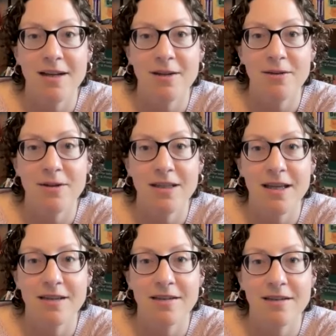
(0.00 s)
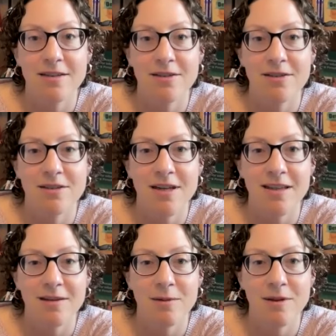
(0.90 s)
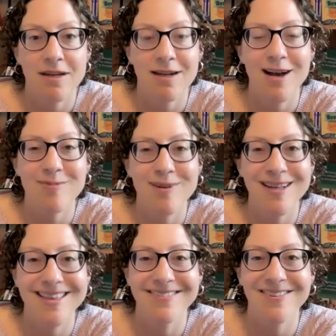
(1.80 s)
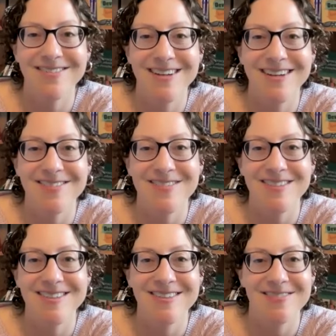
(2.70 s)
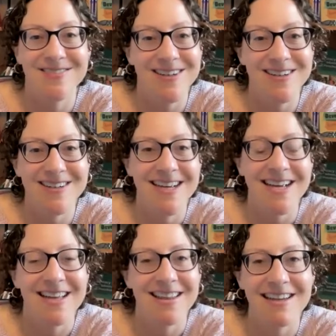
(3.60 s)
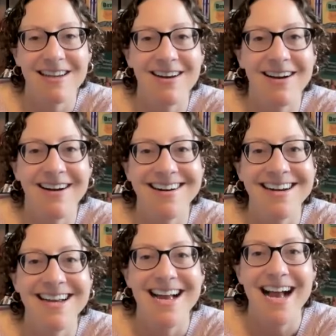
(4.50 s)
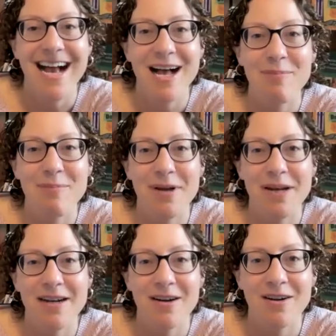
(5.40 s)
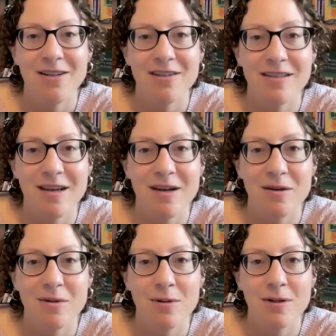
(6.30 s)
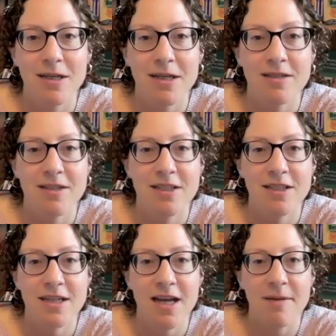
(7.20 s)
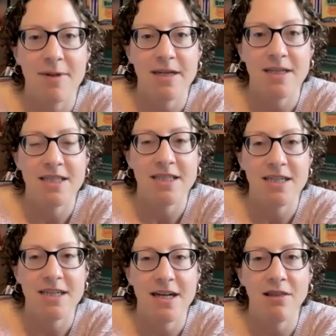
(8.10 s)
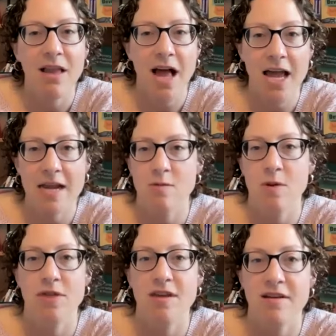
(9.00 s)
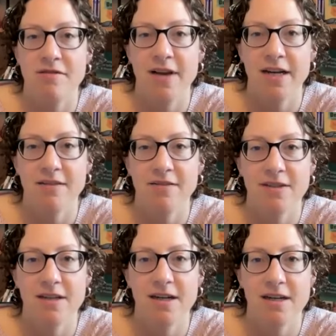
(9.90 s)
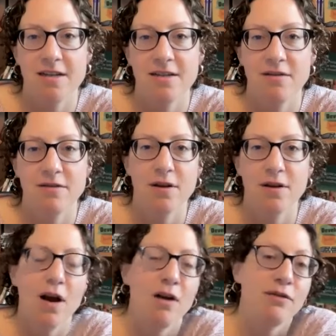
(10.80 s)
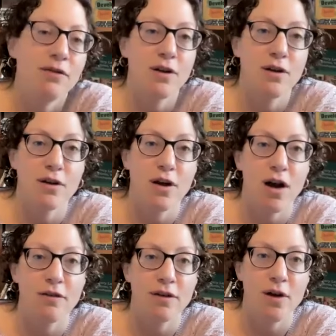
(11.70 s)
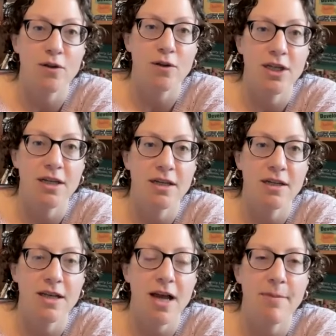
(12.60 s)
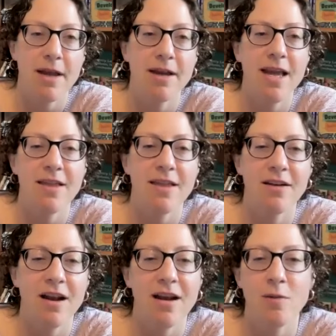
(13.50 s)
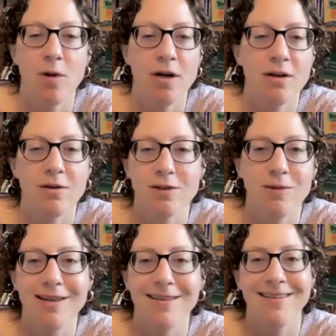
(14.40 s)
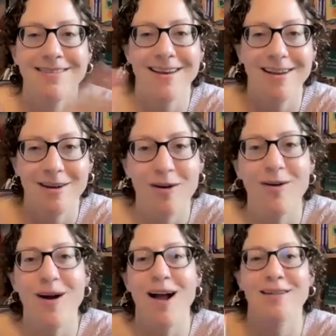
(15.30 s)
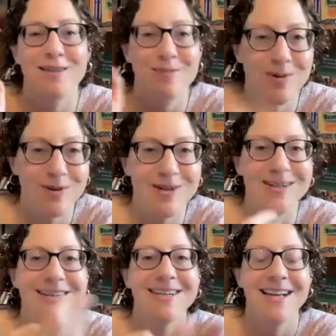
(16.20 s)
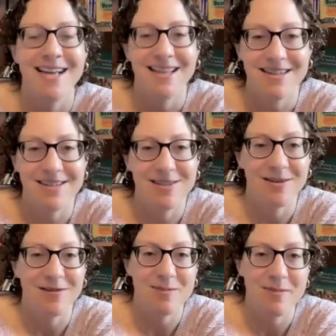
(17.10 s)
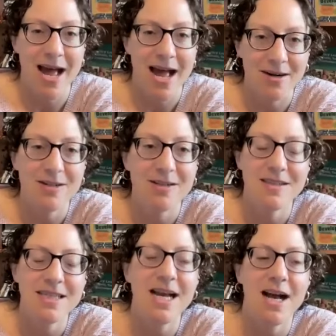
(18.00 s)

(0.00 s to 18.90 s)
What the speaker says: Including that teachers are saying that's what they need help with, and we want to help teachers where they are. But it also, it doesn't align with the effective studies of coaching. And again, that's not any one coach, right? That's like across the board. There's sort of some patterns.